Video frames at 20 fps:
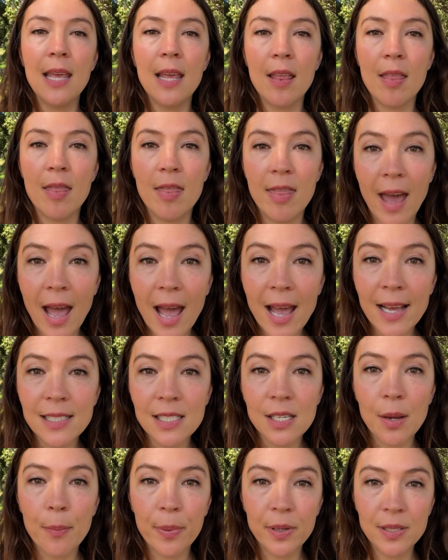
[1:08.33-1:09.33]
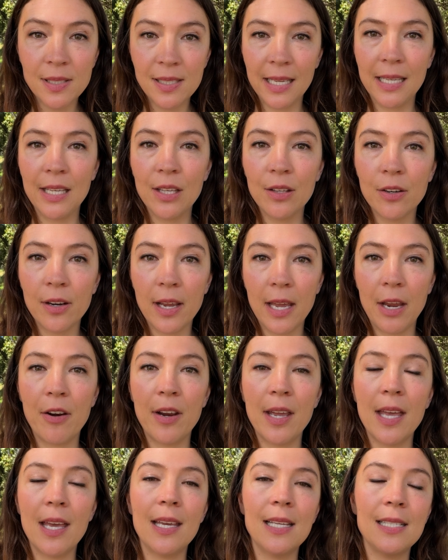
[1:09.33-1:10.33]
That particular
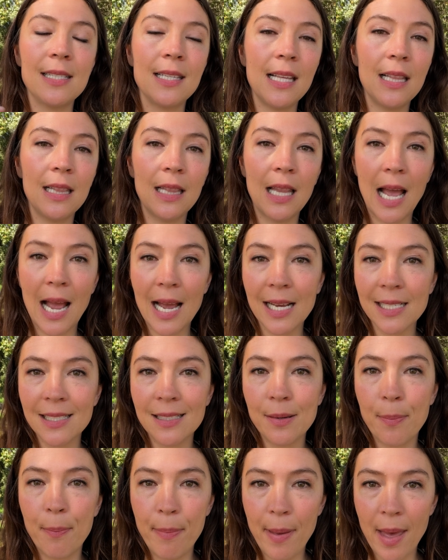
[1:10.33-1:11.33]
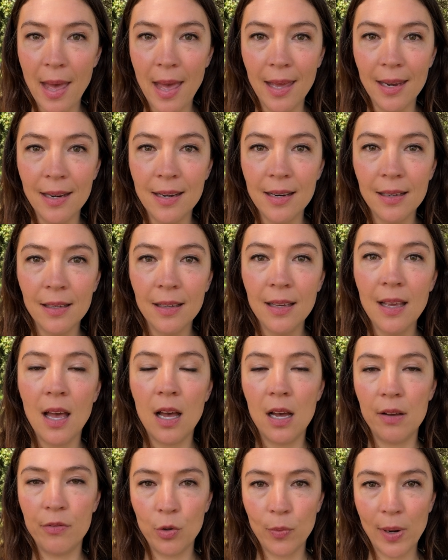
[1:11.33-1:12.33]
area is the last bed
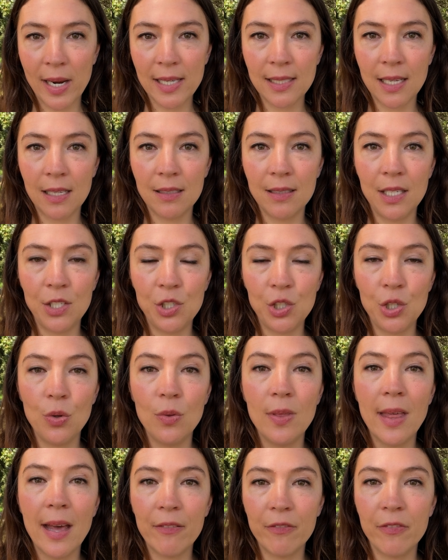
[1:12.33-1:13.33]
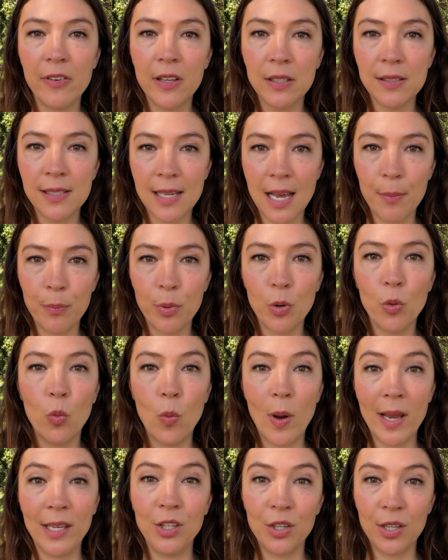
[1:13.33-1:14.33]
of erectile tissue that fills up
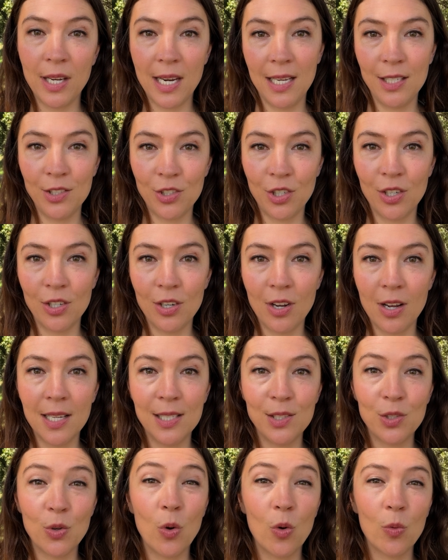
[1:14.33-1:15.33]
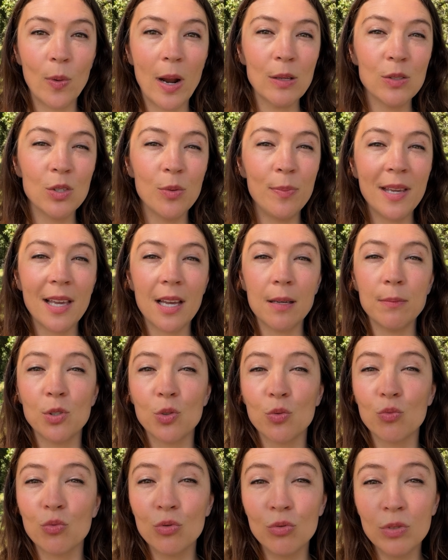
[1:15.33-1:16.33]
when you're getting turned on. And so arousal becomes
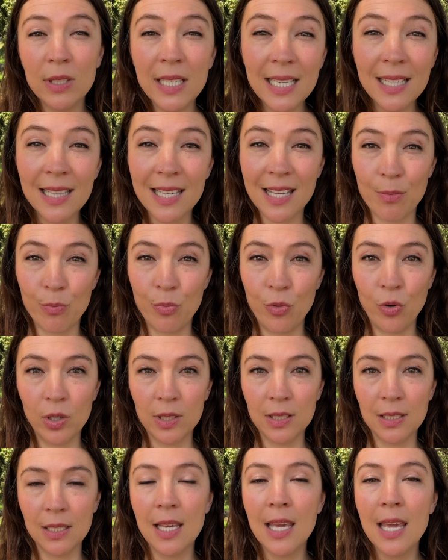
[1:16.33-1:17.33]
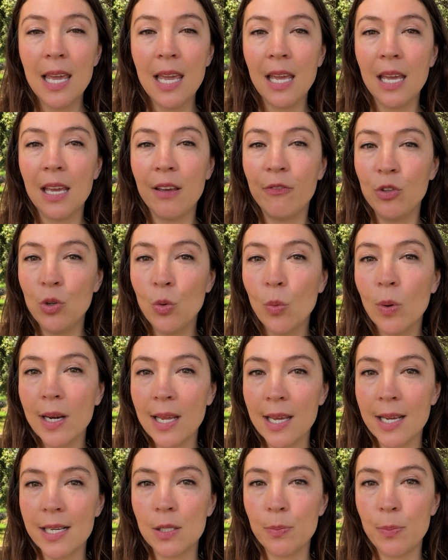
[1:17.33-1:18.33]
really important if you want
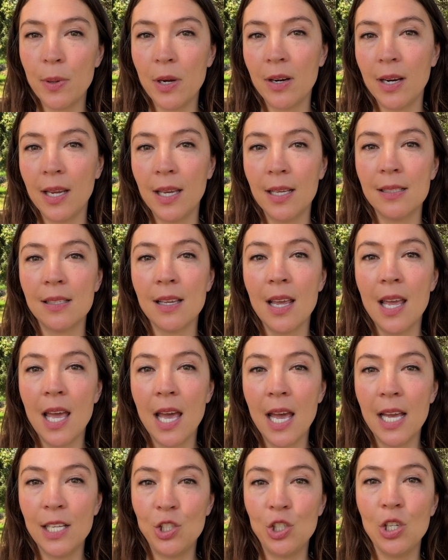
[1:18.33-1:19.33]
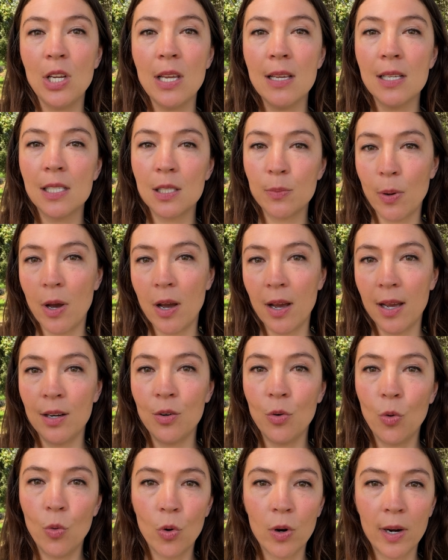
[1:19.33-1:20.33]
to experience a G-spot
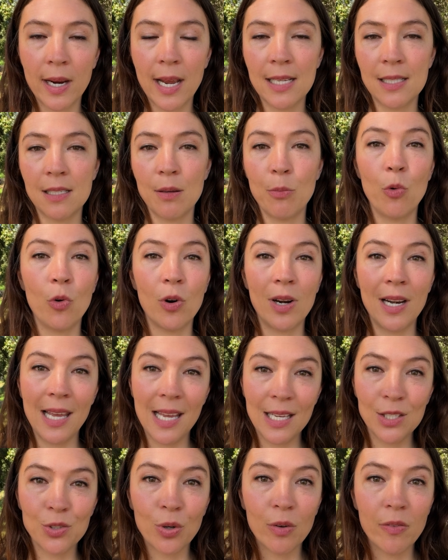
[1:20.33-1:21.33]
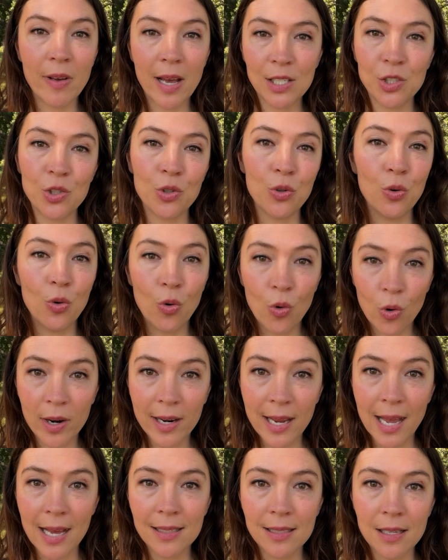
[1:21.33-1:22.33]
orgasm or an intravaginal
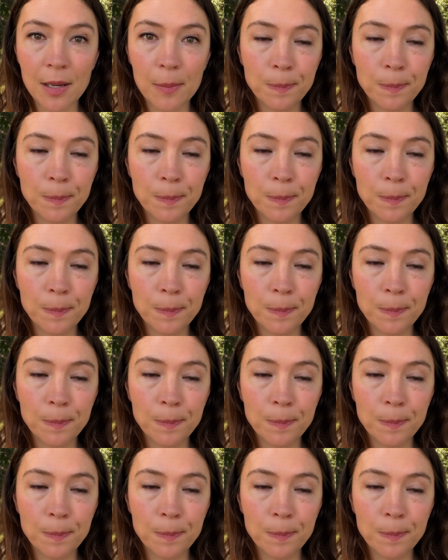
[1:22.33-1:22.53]
orgasm.